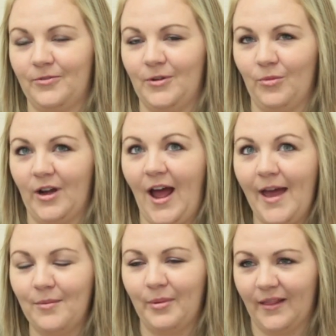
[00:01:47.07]
from what
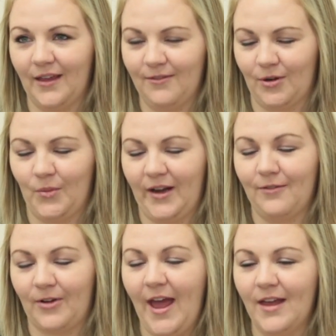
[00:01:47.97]
I believe or what
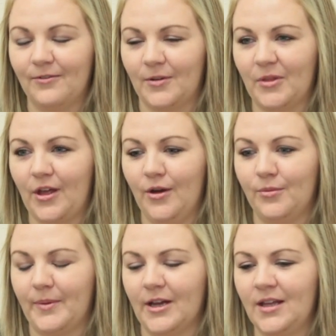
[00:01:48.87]
I've read from the
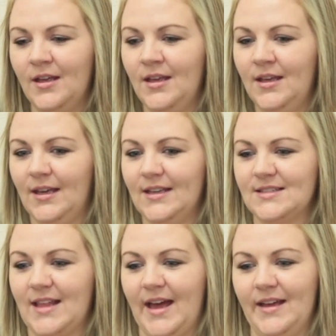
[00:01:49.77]
code book
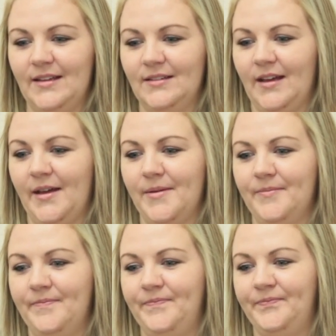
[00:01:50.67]
is that. Um,
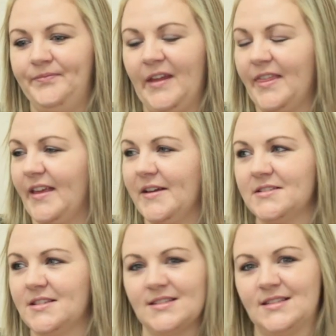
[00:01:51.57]
Nothing
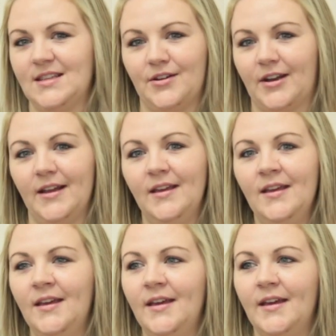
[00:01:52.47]
else is a secret.
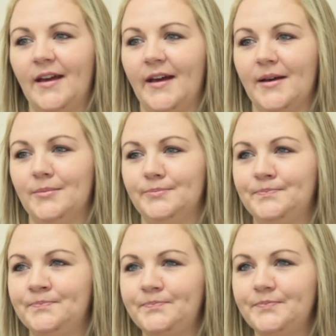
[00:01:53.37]
Um,
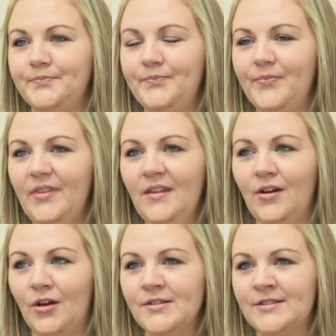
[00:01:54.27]

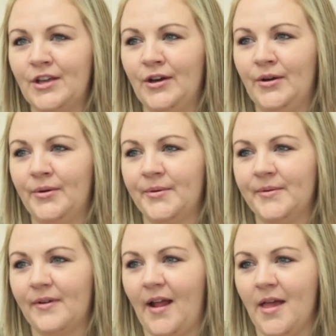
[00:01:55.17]

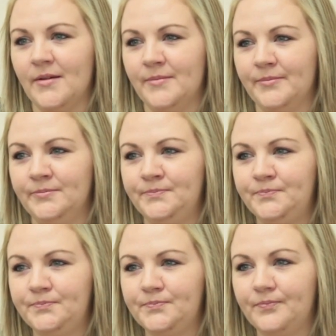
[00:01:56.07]
also, um,
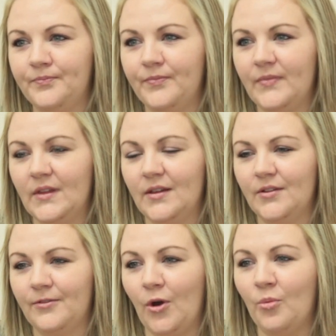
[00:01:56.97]

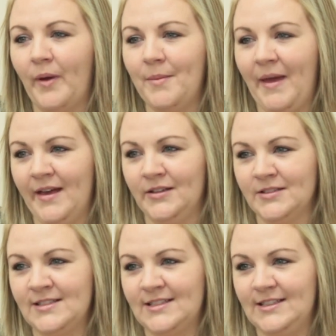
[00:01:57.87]
vote by
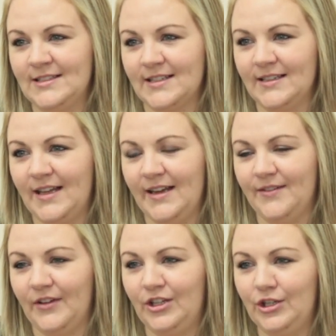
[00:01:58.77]
mails is a kind
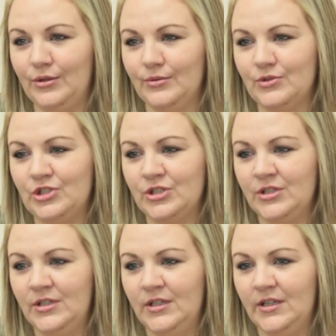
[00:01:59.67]
of a huge,
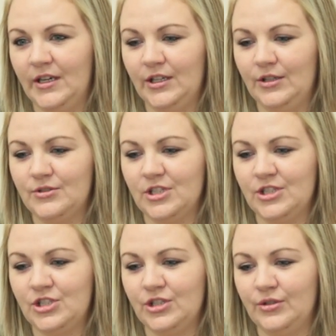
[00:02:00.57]
a huge
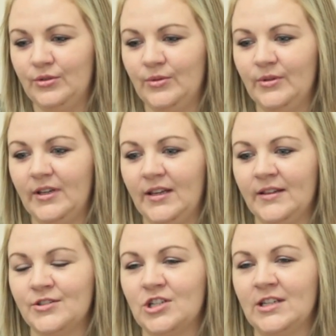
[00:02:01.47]
issue
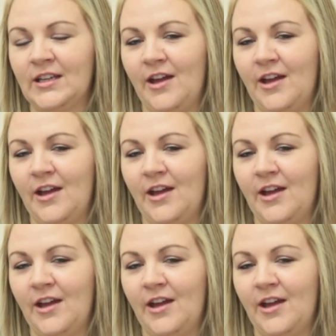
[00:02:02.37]
in the Trinity